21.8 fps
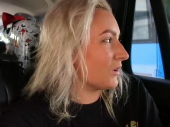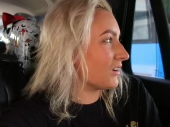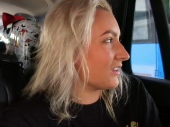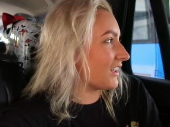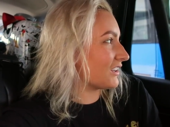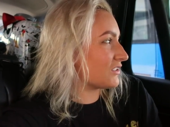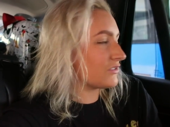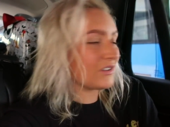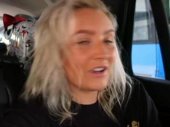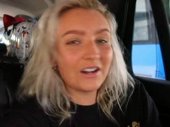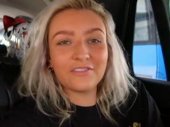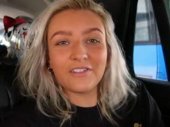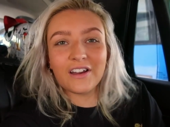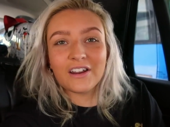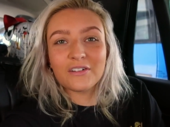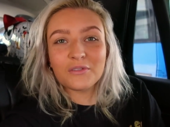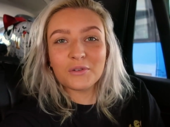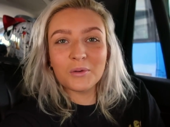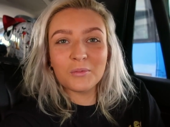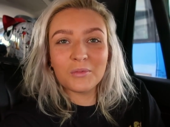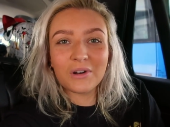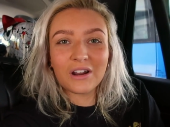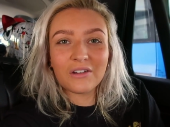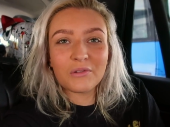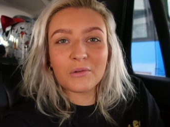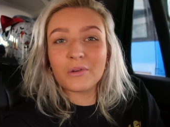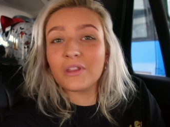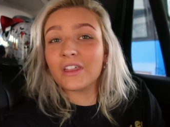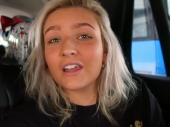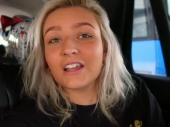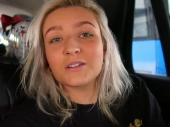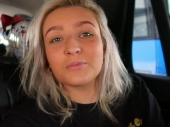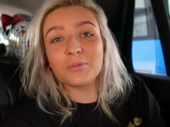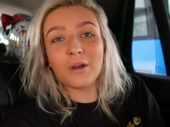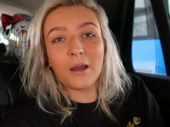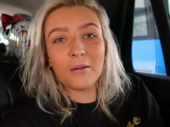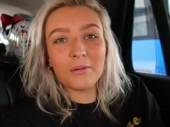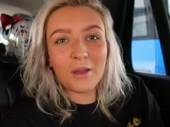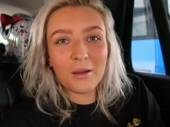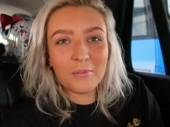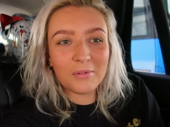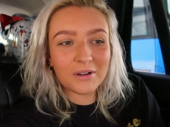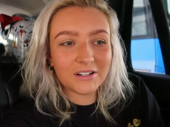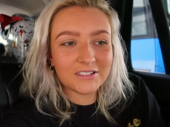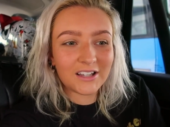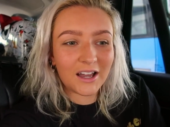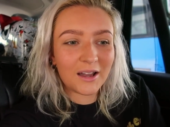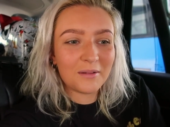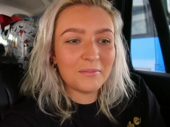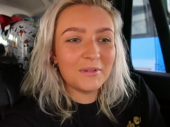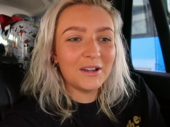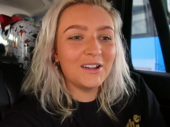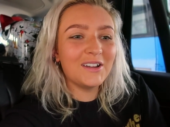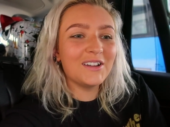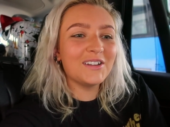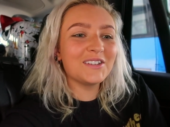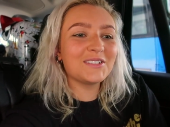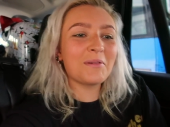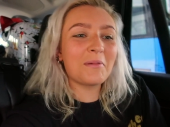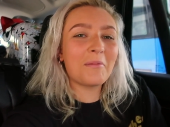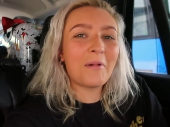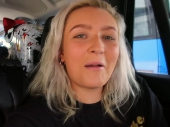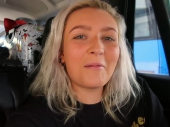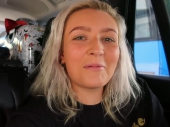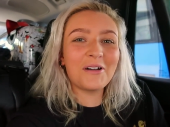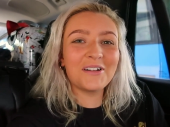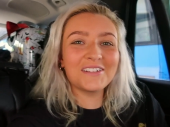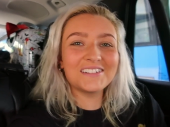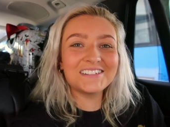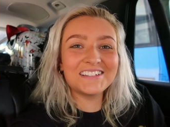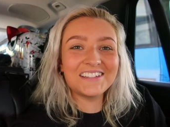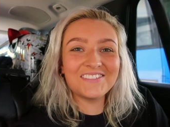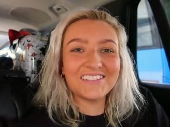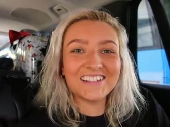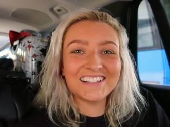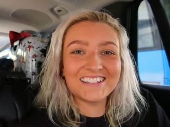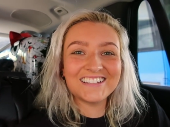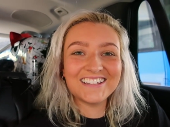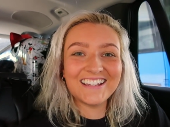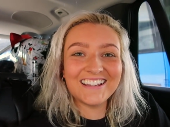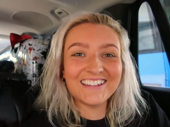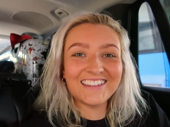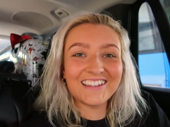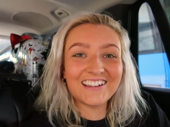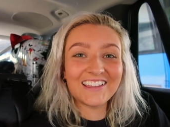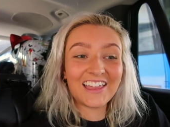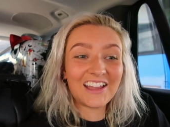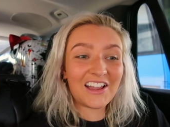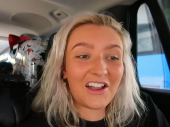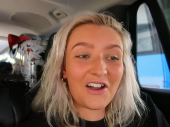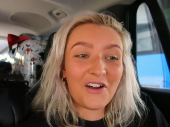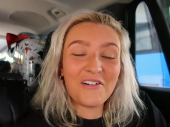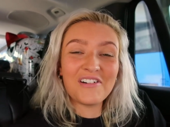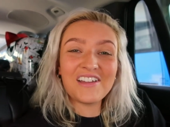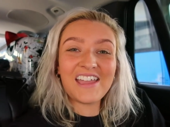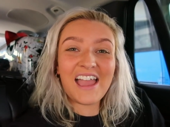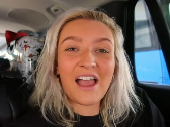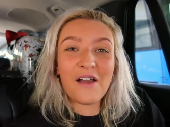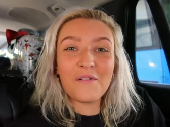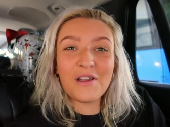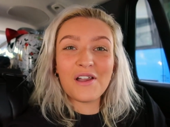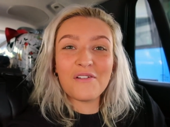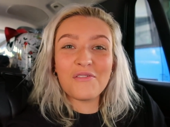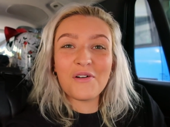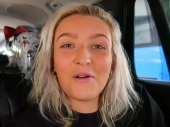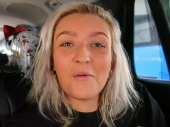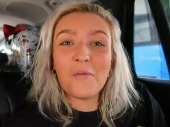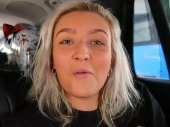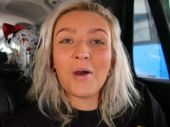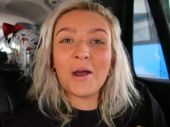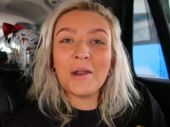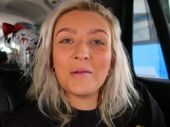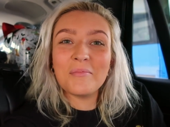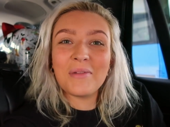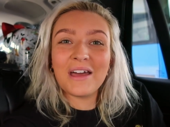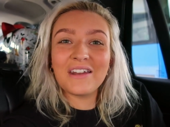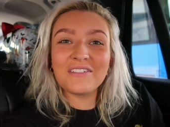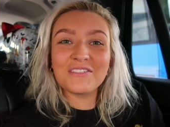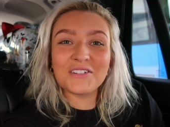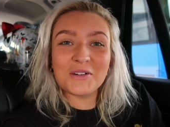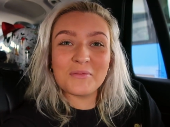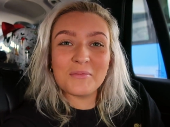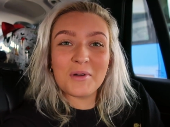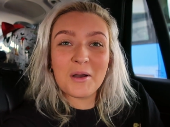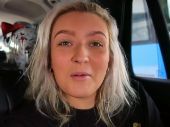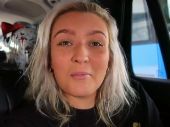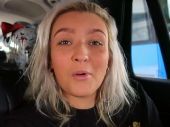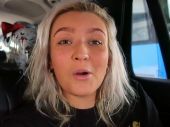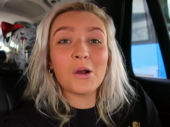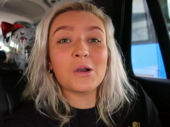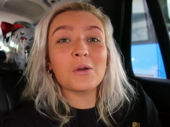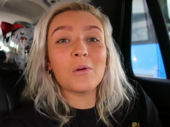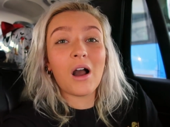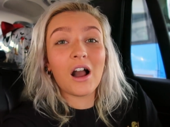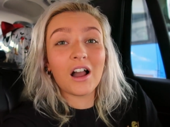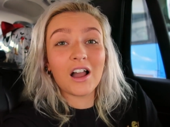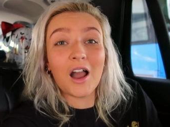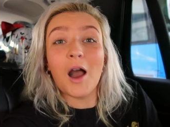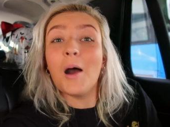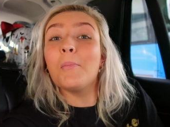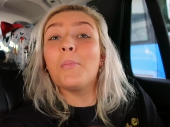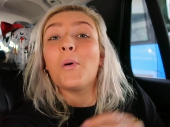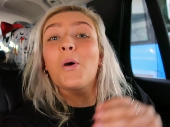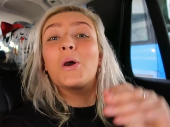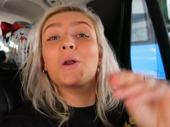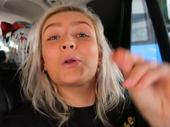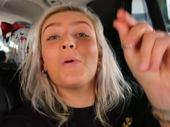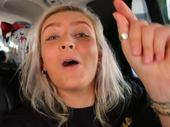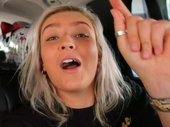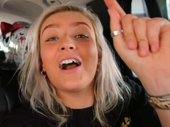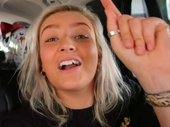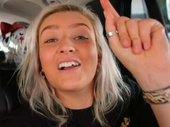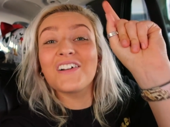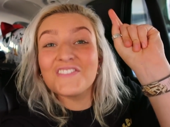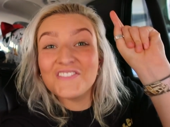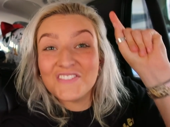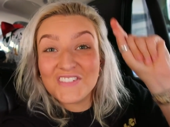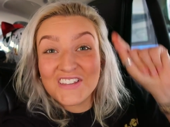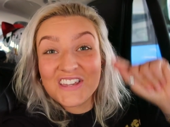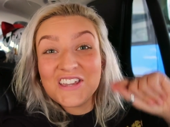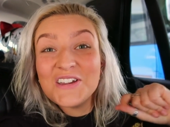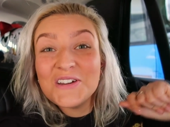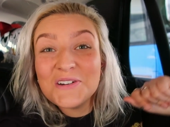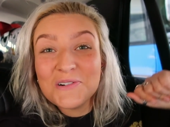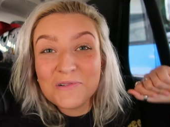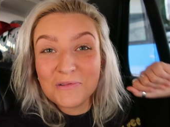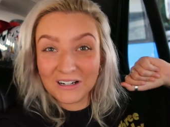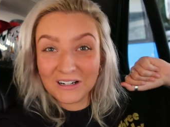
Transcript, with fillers: We're like trying to find a room, whatever, we're like it's probably all booked up. So my mom calls DVC and they're like, oh yeah, we have a one-bedroom boardwalk view.